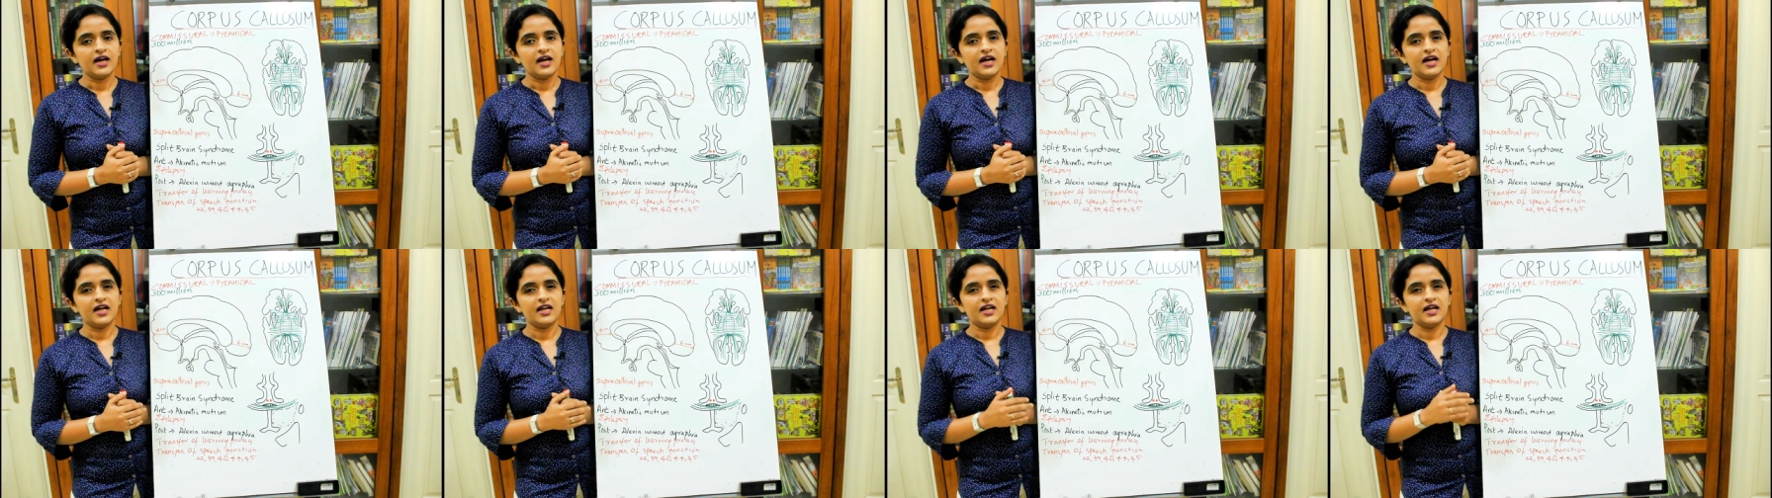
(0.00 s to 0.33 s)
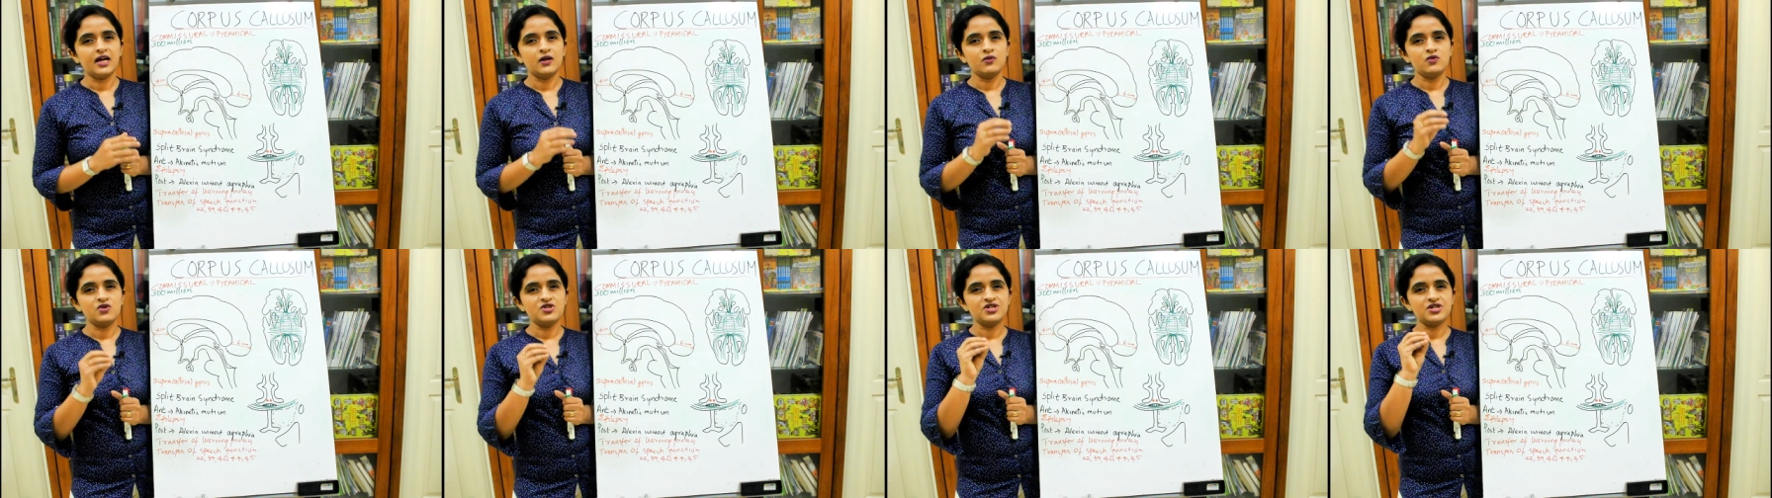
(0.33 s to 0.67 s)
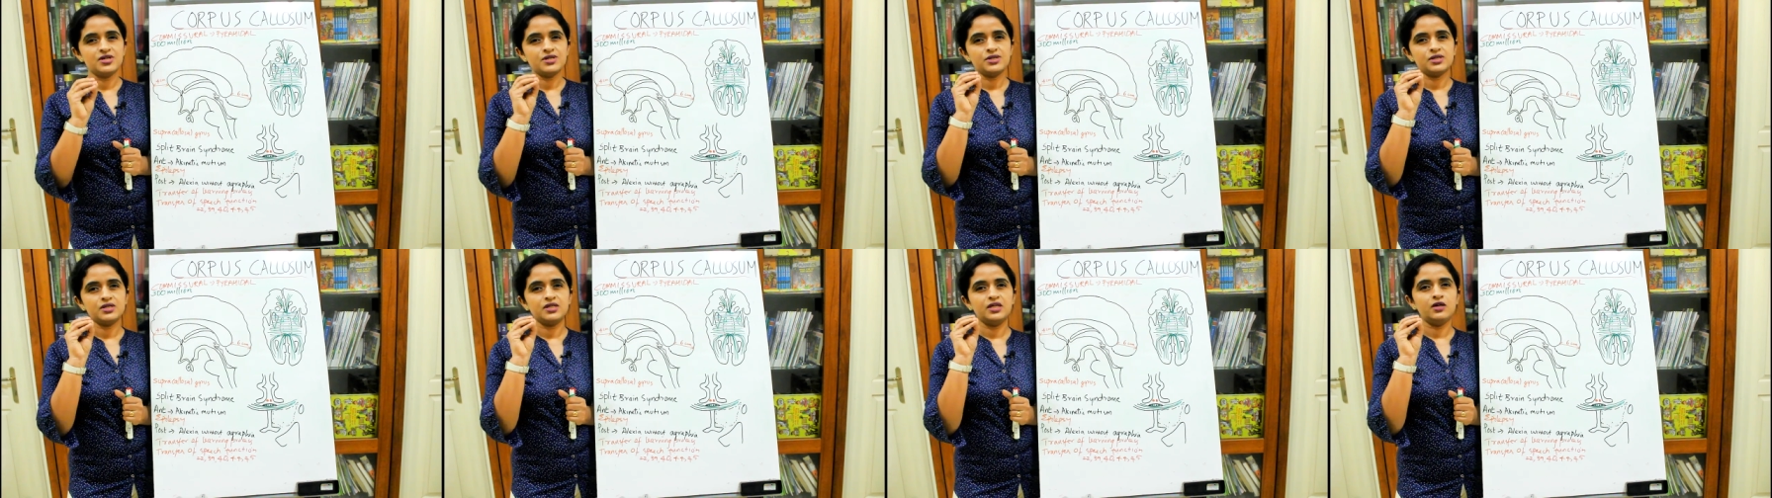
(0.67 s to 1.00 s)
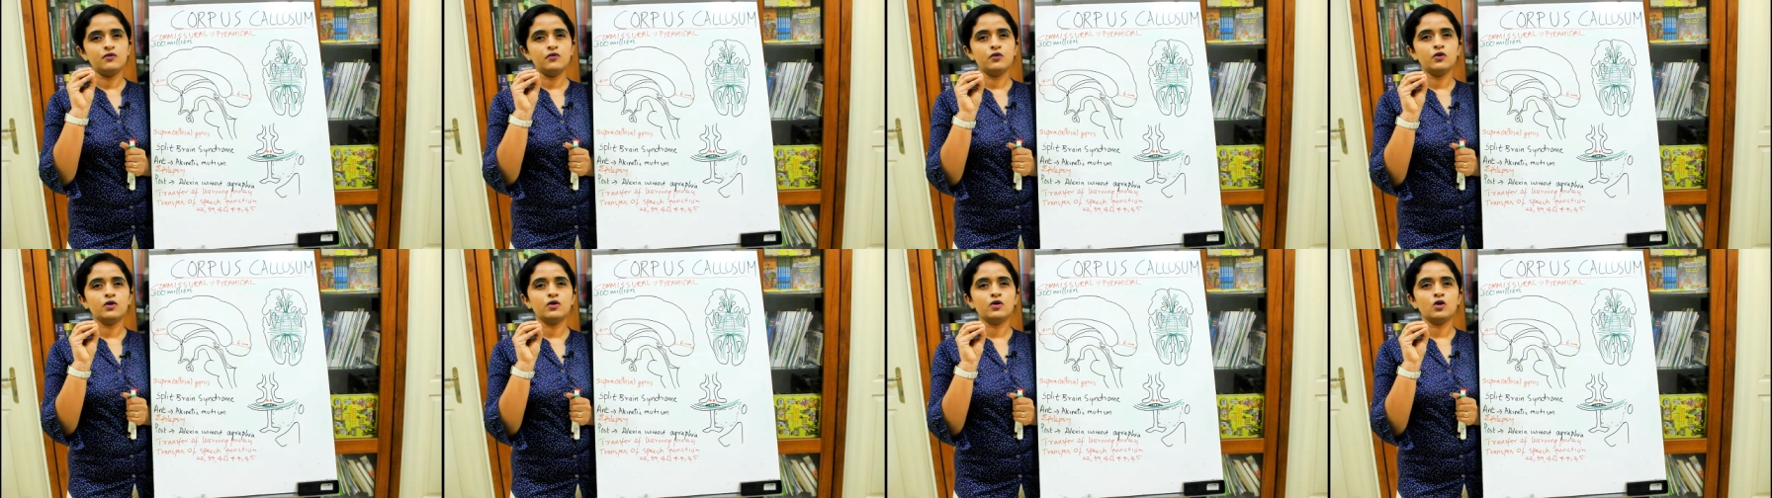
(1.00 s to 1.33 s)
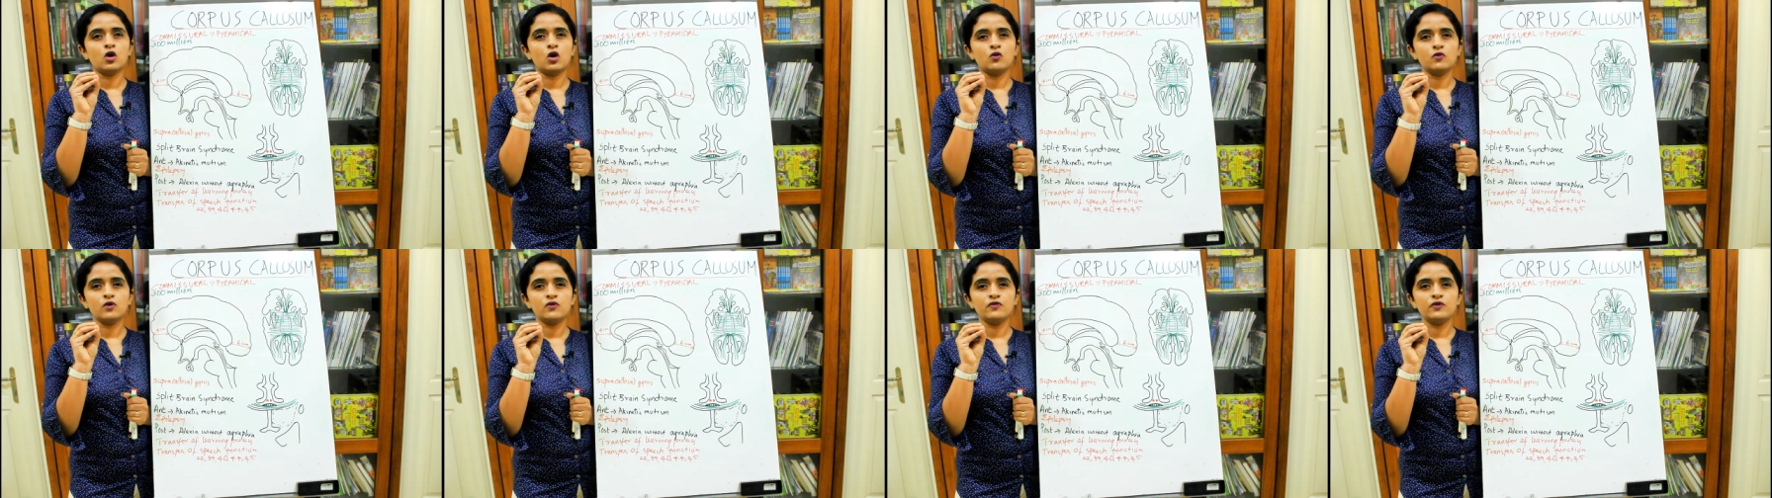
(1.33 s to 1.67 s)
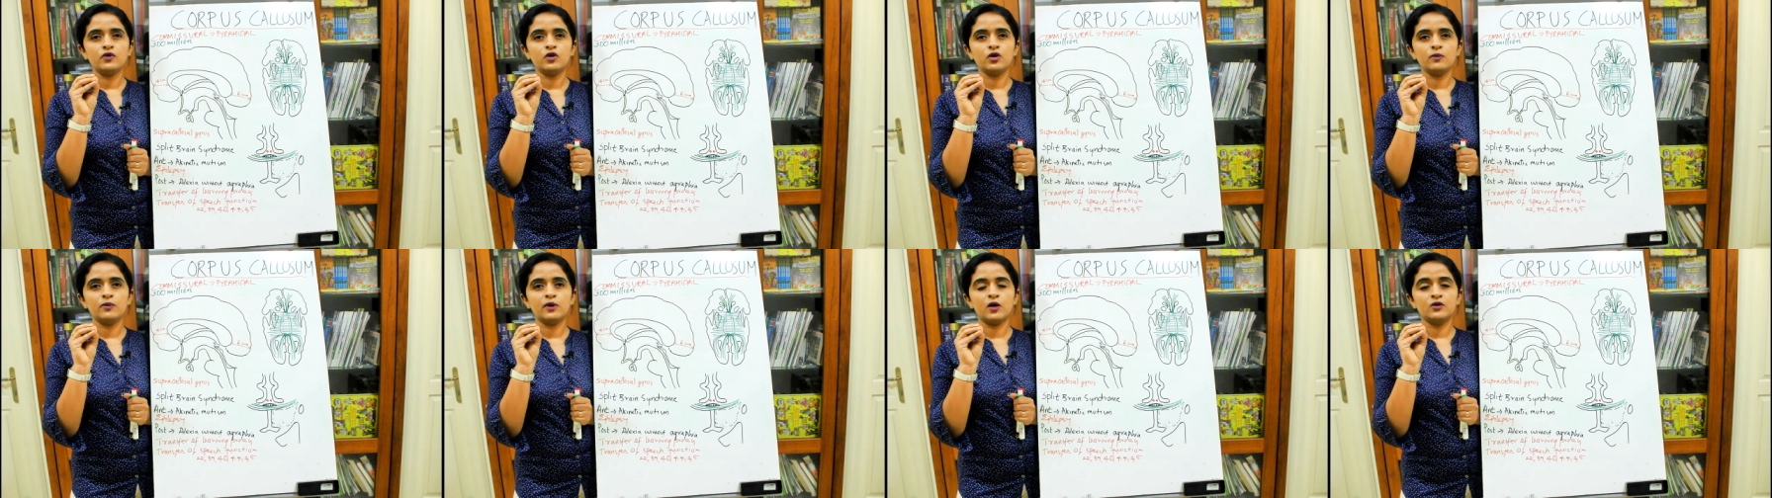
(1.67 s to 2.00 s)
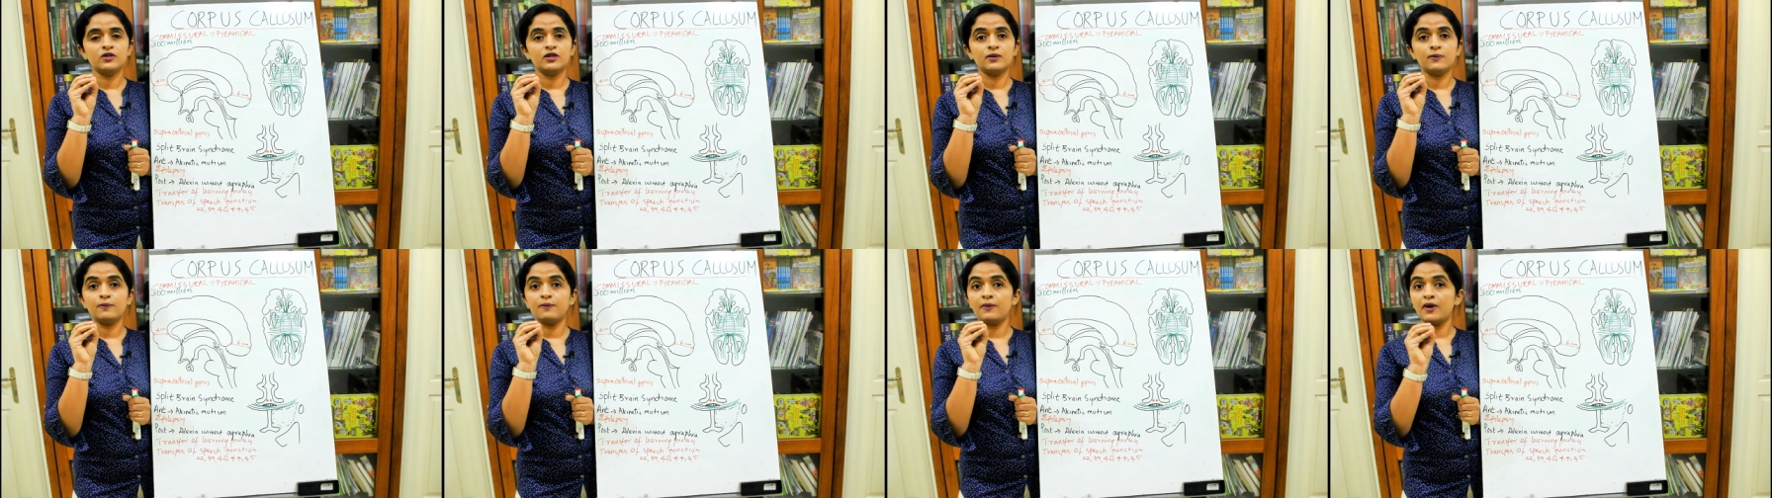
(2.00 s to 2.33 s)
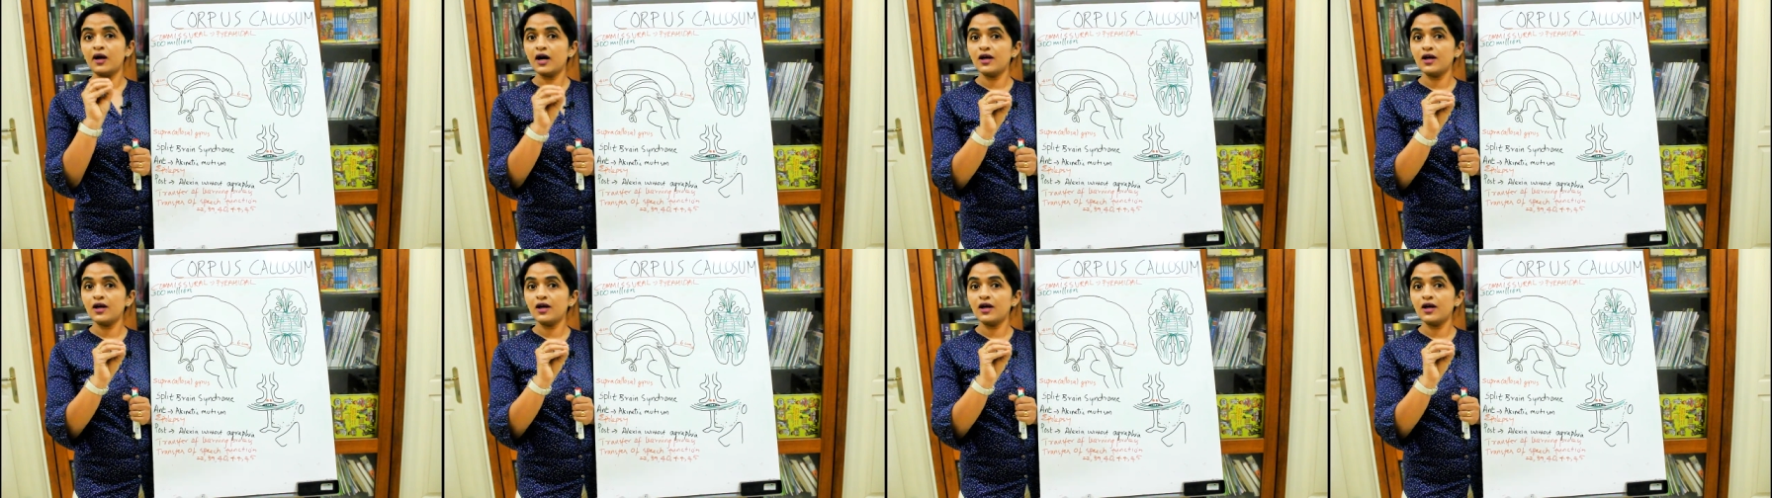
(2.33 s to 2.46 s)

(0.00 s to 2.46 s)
and I will just give you an overview about the